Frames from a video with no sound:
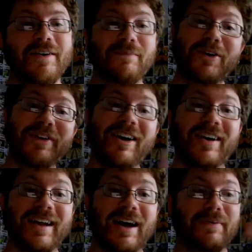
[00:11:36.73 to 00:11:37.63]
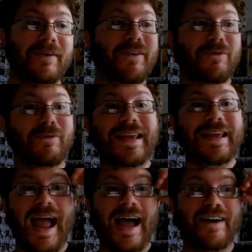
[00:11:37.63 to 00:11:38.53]
Moving on up, we
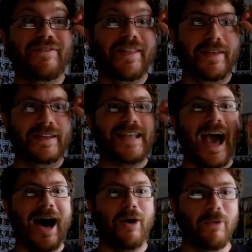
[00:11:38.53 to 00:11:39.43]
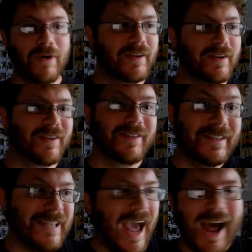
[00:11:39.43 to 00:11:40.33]
have the Tau.
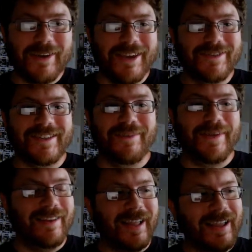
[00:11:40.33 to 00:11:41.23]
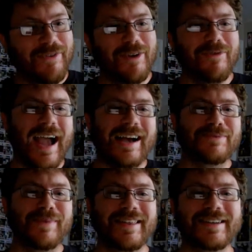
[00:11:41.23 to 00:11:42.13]
The Tau used to be, like, if you
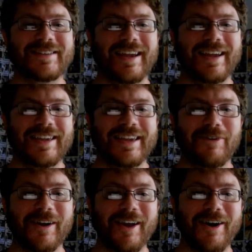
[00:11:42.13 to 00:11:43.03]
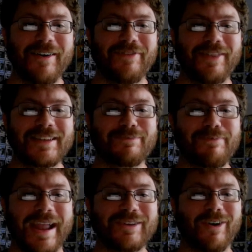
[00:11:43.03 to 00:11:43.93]
asked me this, like, a year ago, if this
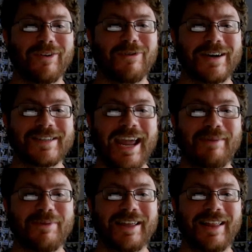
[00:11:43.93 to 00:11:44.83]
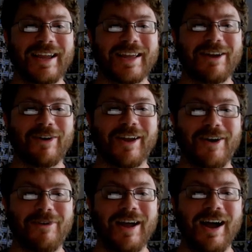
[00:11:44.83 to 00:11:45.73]
Patreon request came to me, like, a year
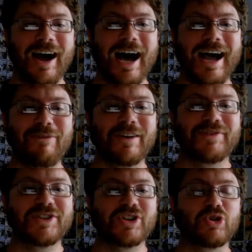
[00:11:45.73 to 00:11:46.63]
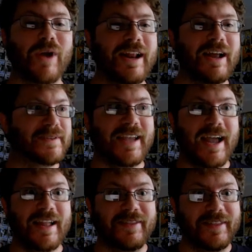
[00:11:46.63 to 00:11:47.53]
ago, I would have straight up
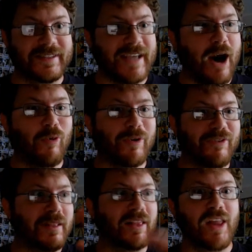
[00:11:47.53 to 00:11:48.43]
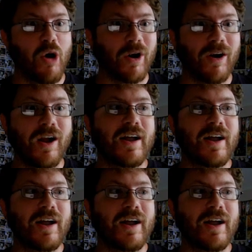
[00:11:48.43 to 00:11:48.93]
said the Tau would have been lower.